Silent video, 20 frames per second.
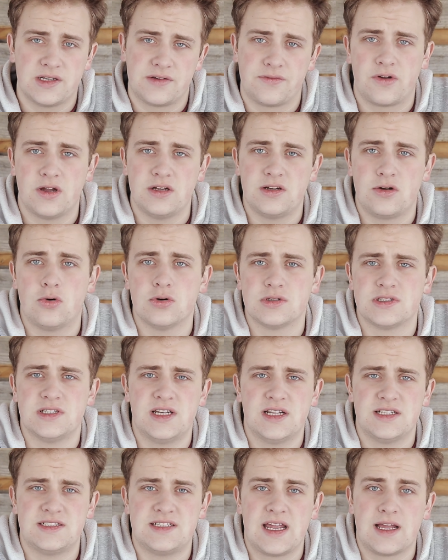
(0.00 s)
of course, it
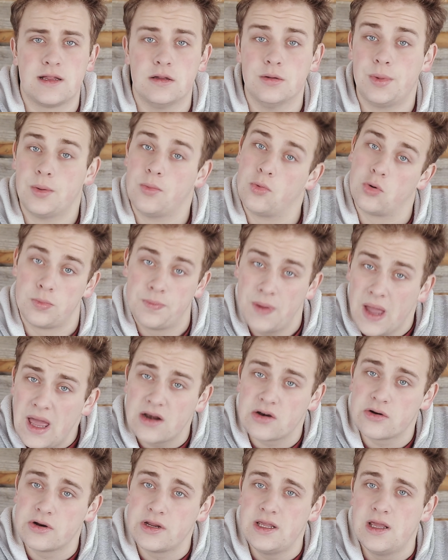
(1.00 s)
does take a little bit more
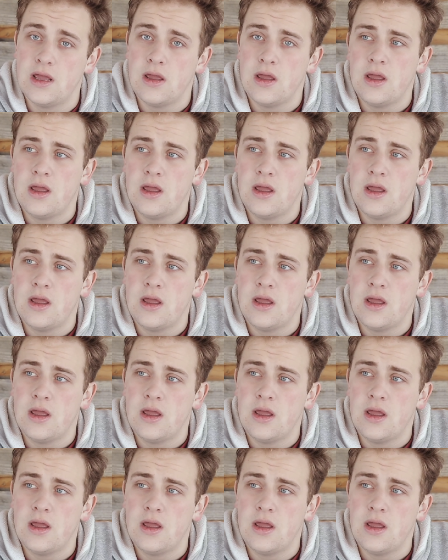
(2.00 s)
battery.